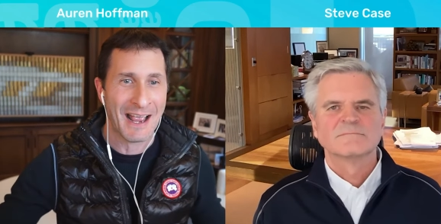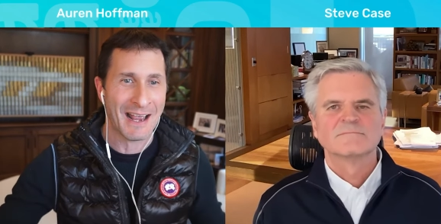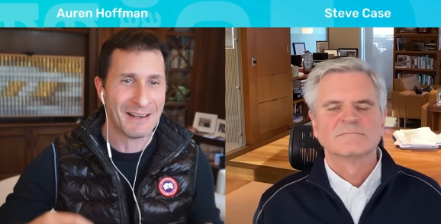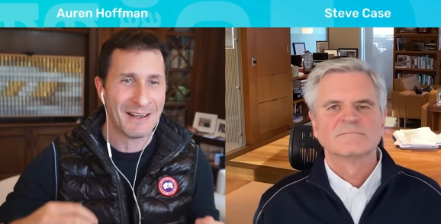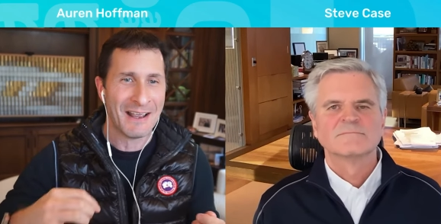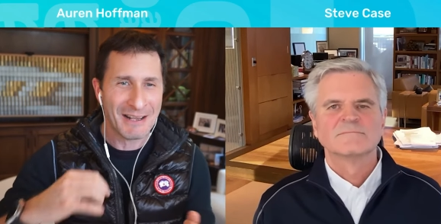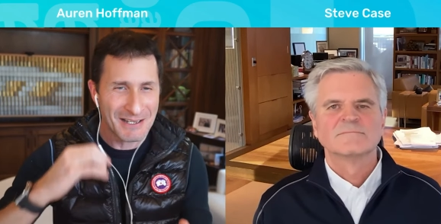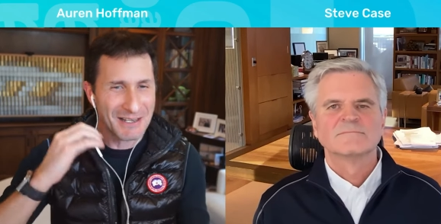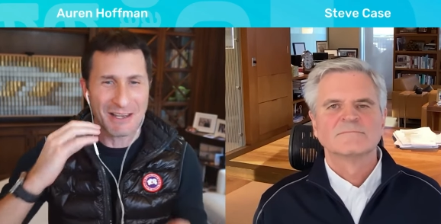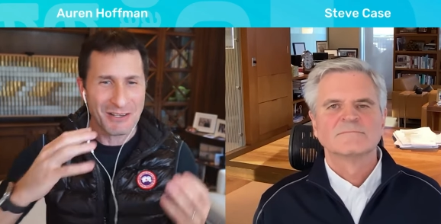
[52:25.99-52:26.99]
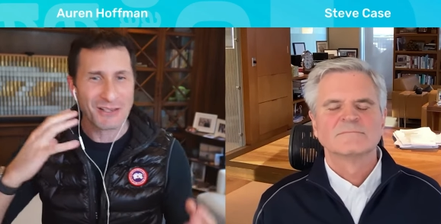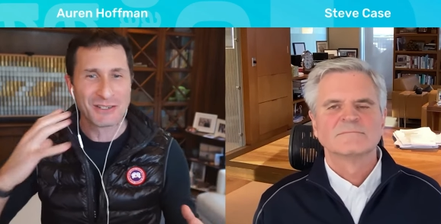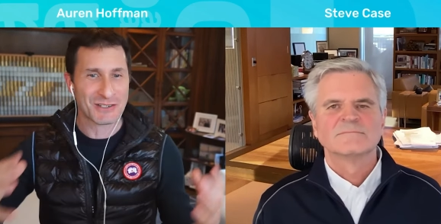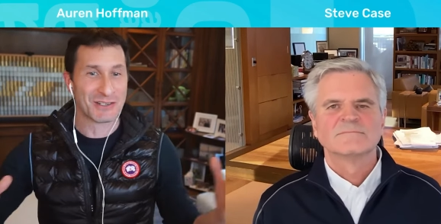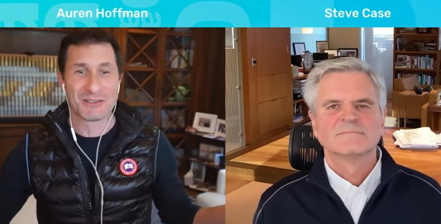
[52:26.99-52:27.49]
Speaker 1: And it, it
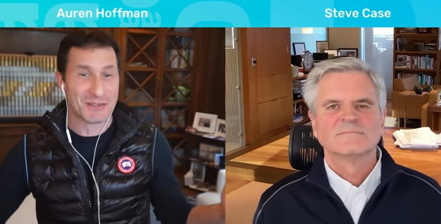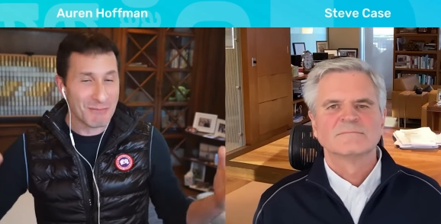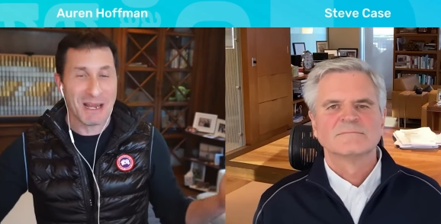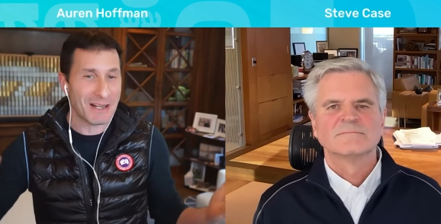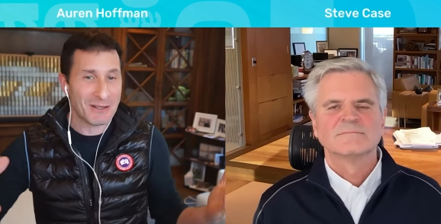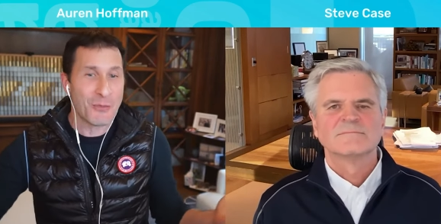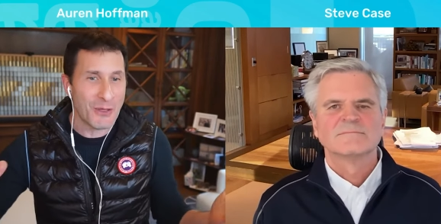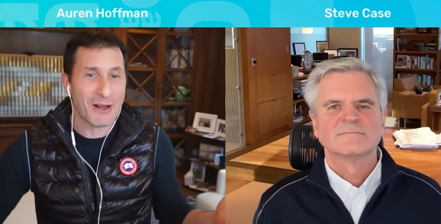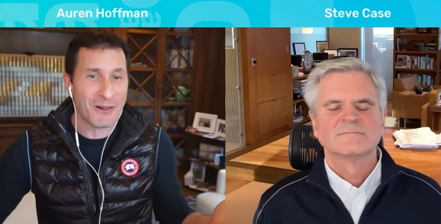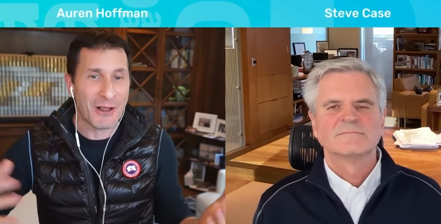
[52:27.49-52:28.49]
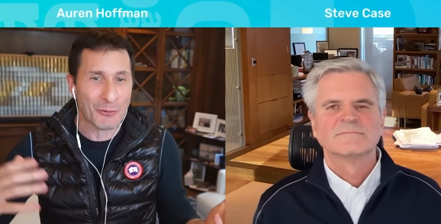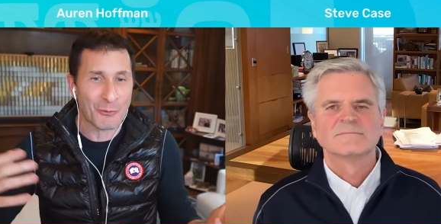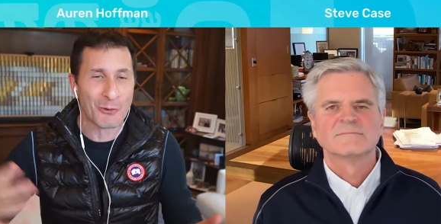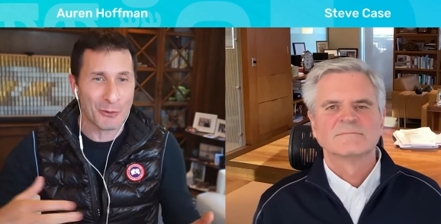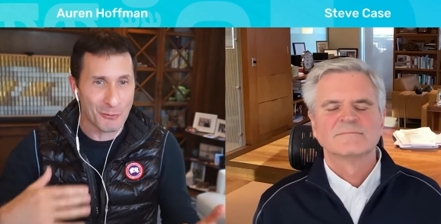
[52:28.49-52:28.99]
does it, to me. I do think like the
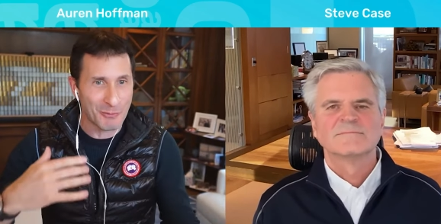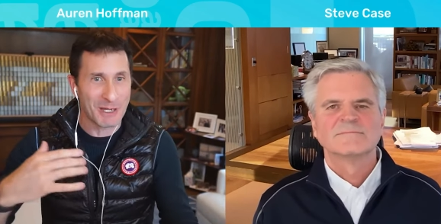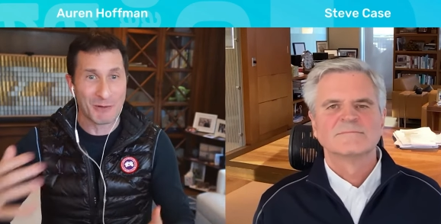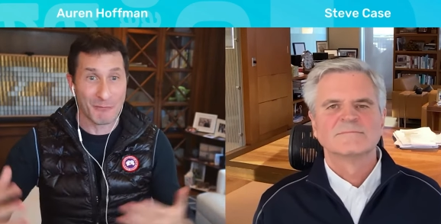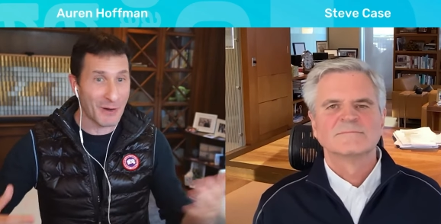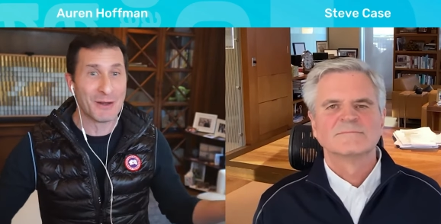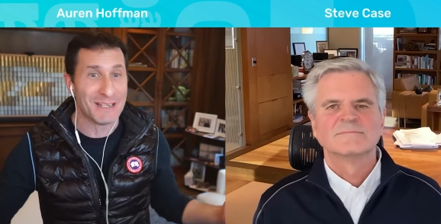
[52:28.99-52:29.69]
world would be very